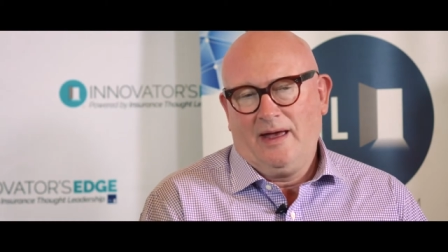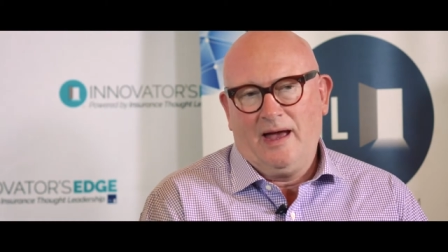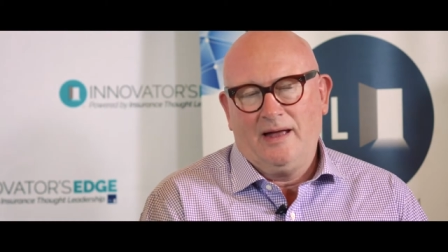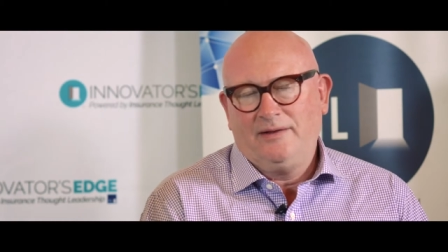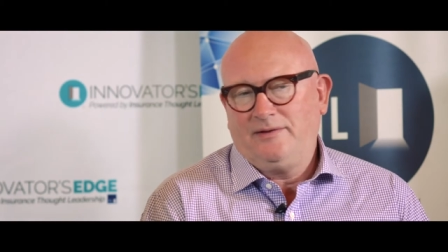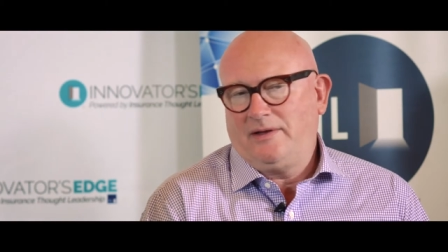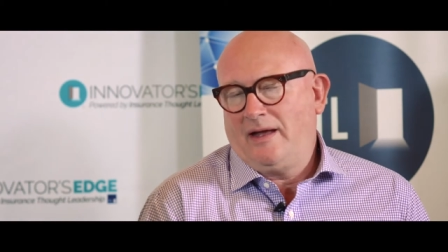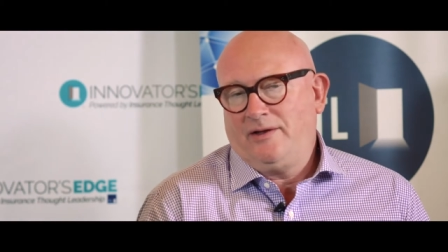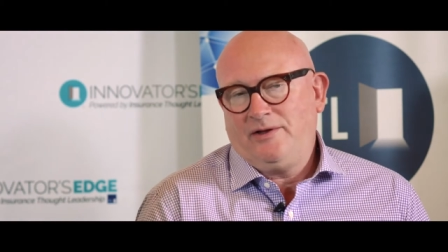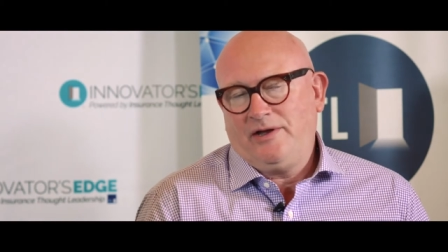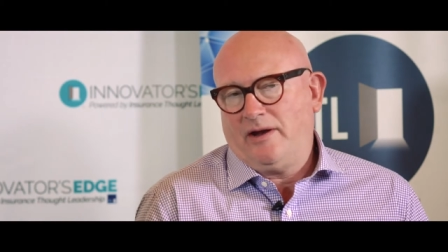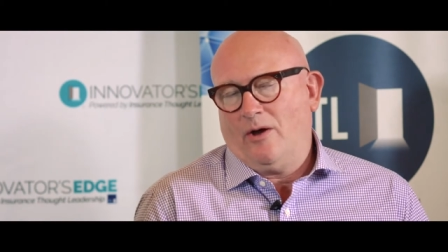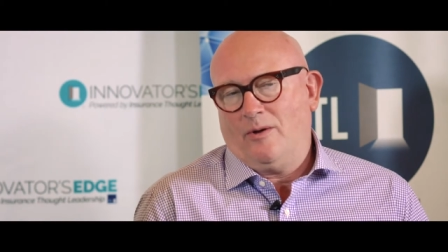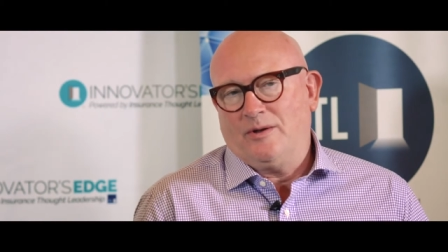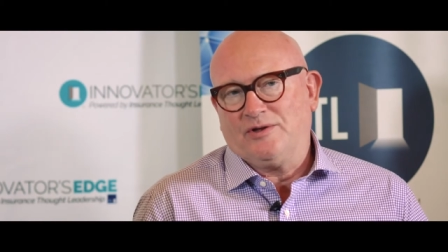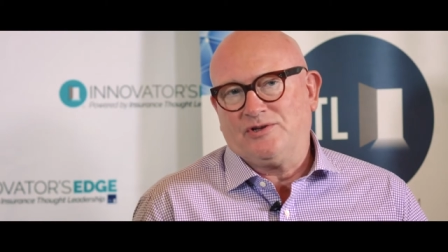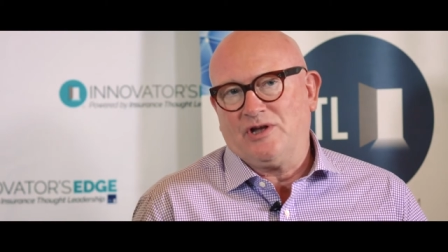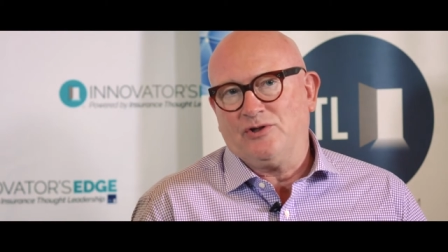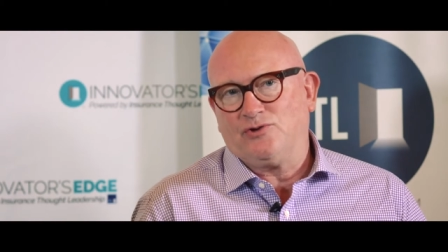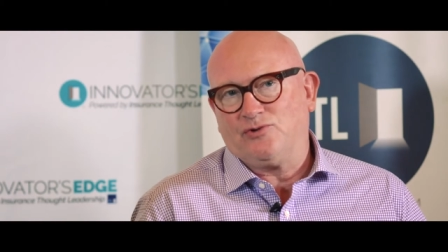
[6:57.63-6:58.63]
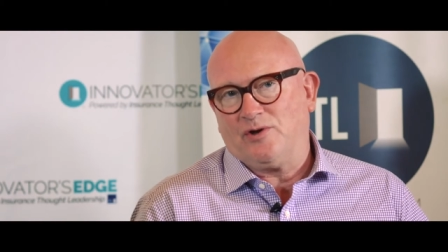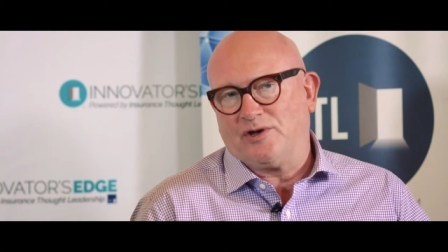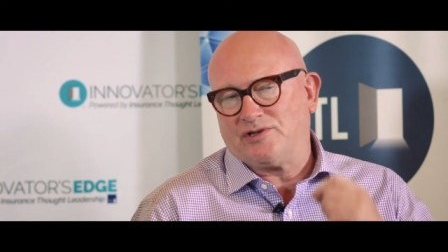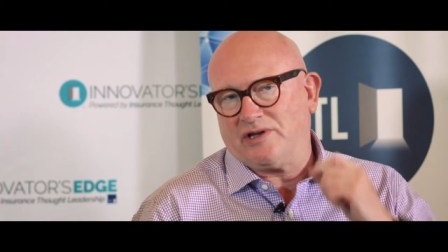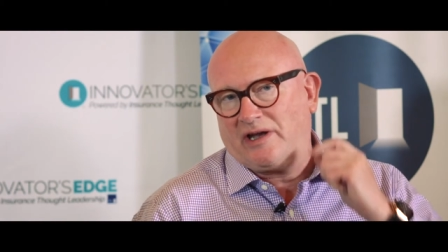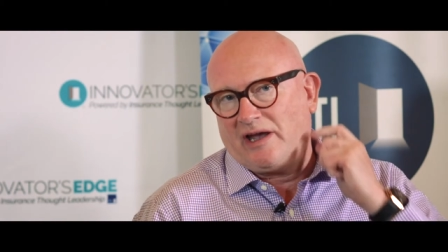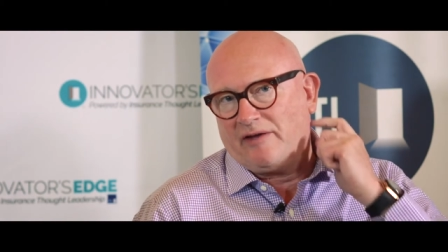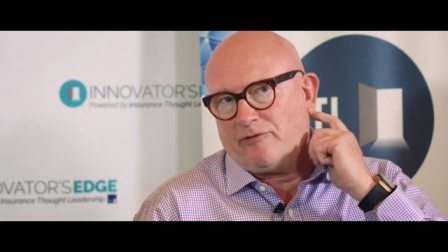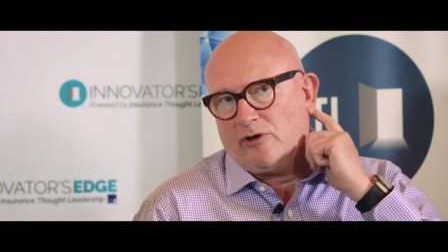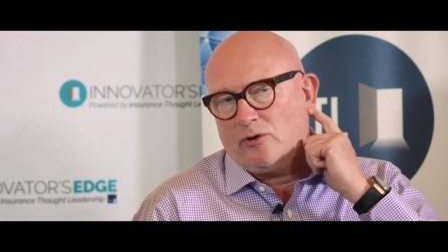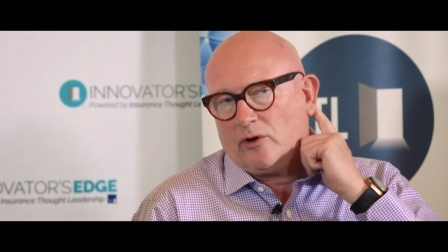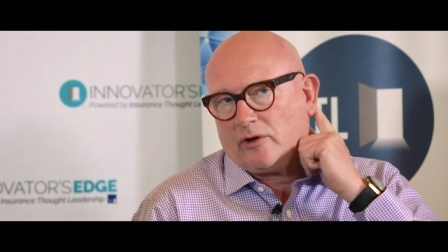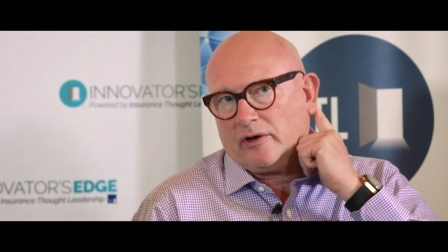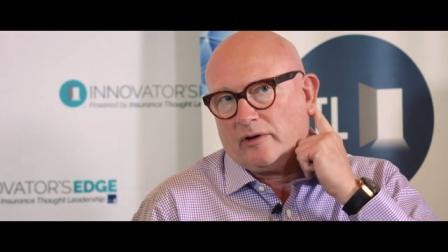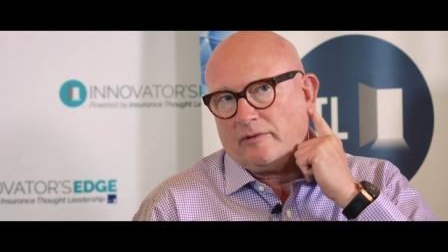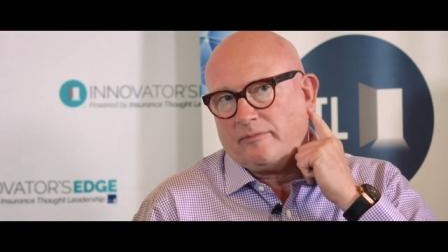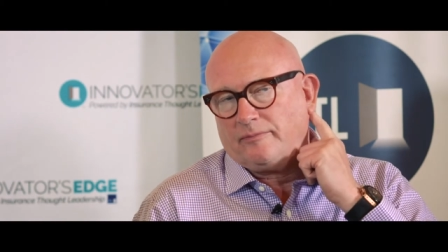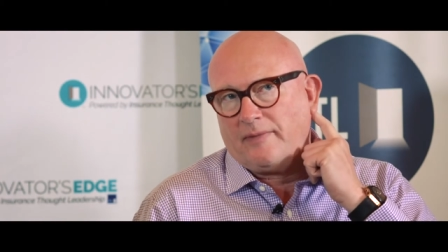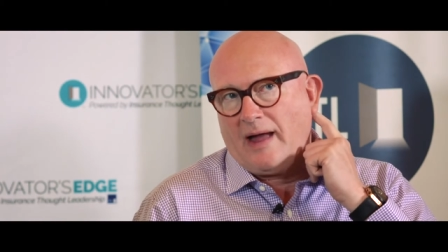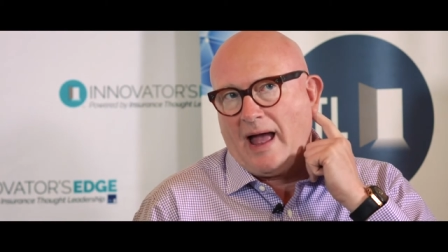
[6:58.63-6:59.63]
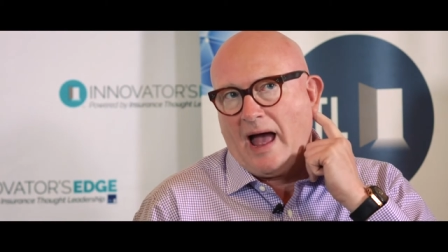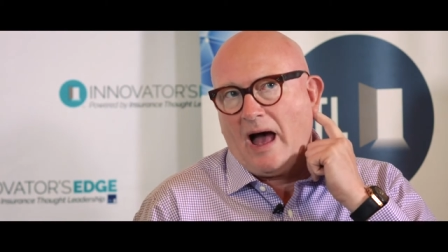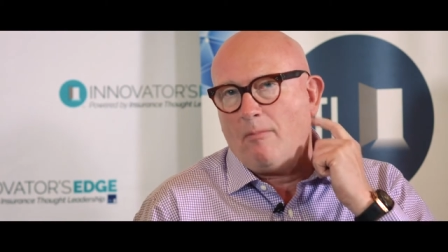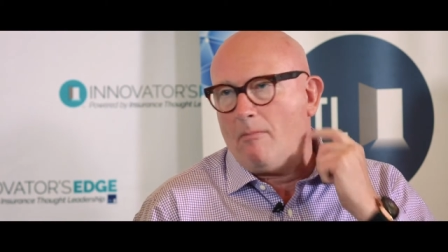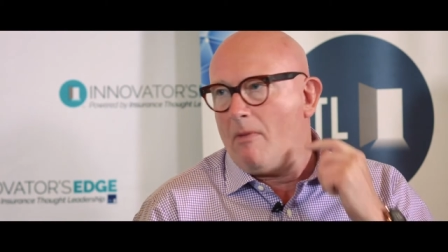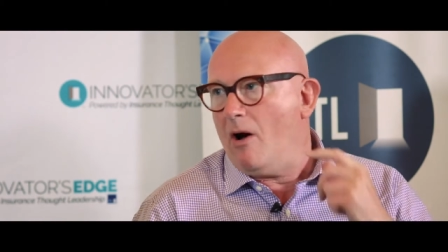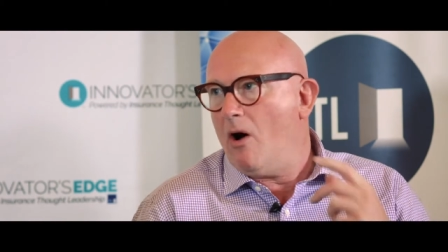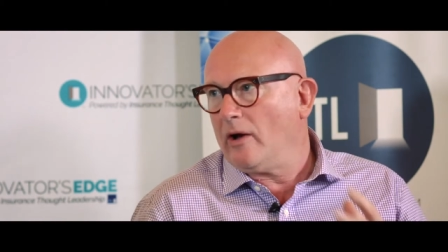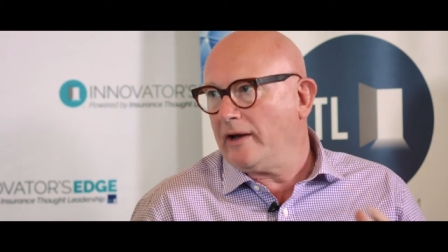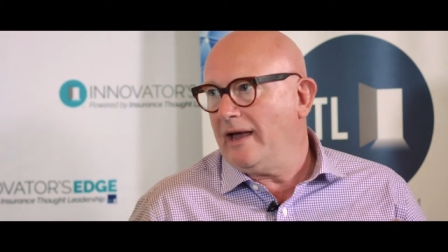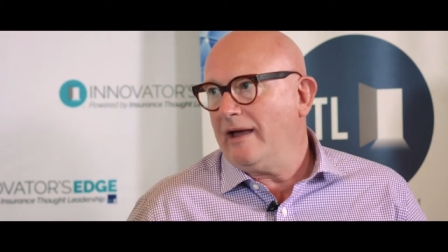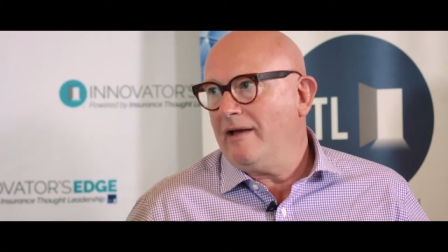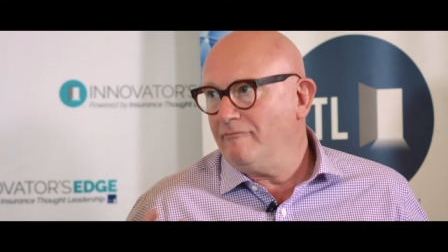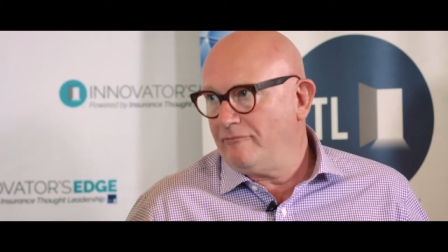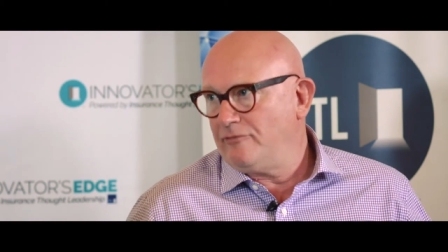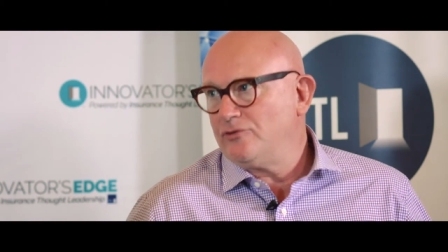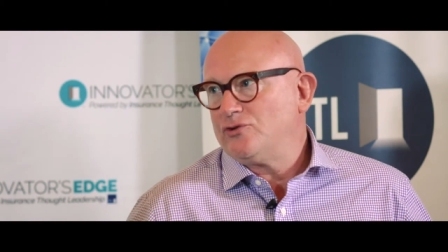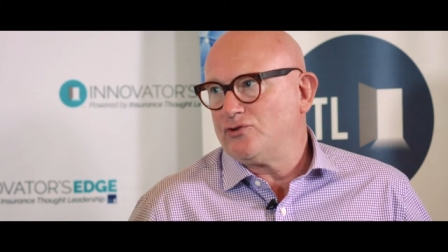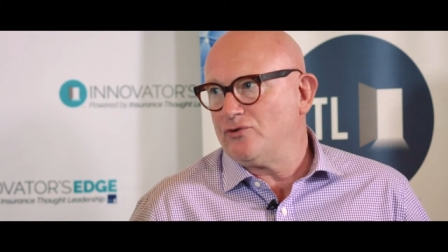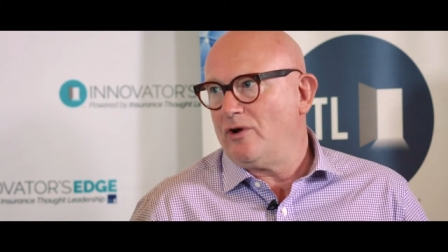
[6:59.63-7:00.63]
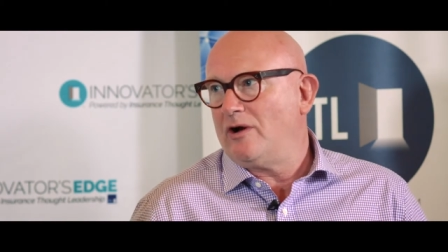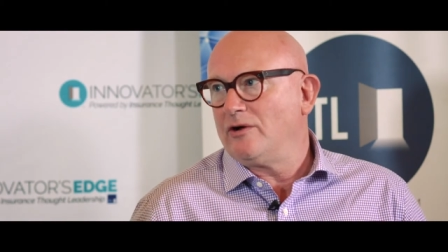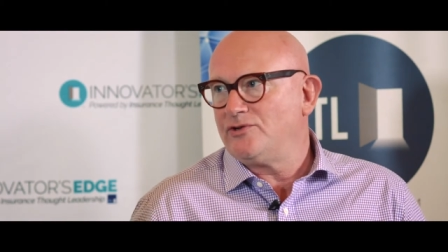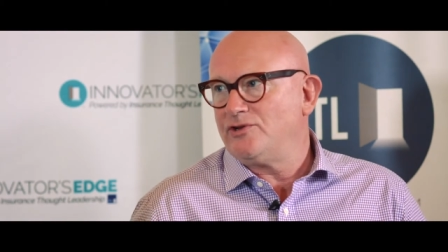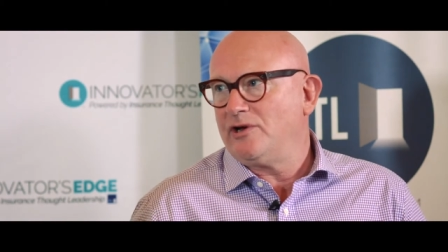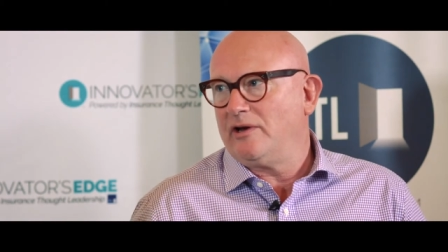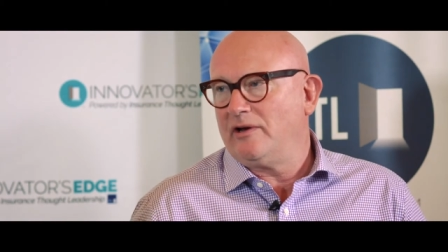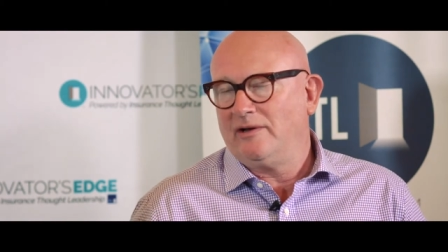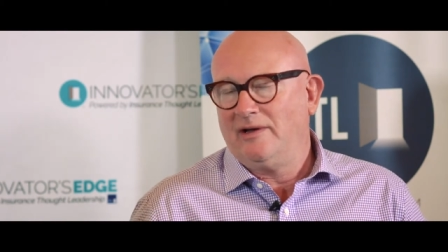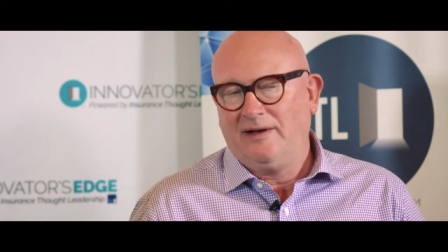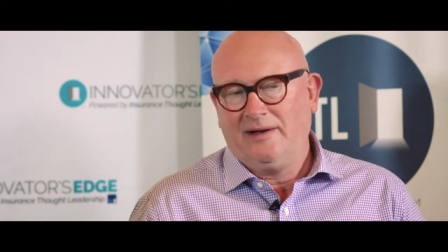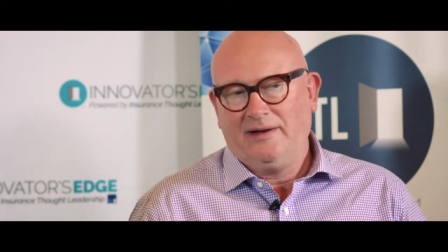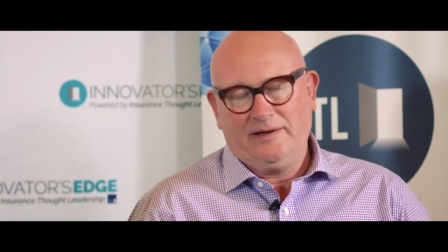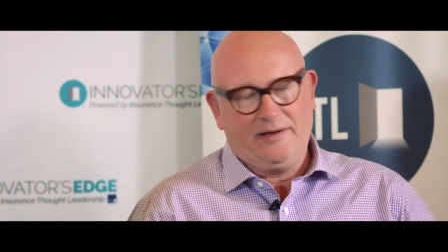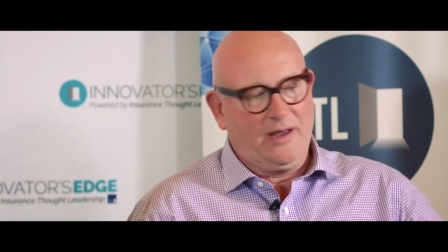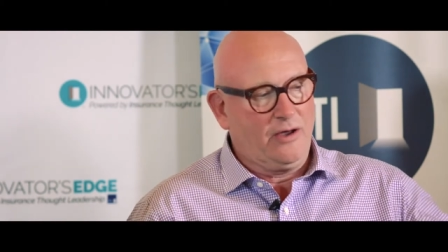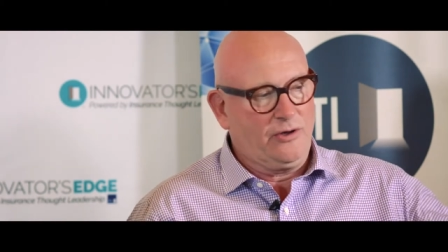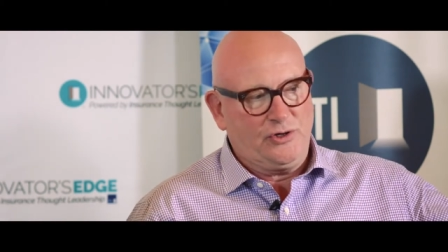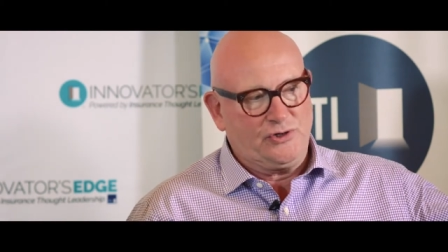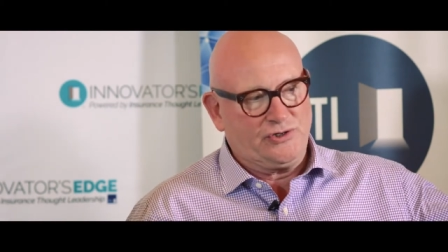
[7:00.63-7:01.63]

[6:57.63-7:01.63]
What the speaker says: And you know, it's interesting, if you look at our market infrastructure, you know, you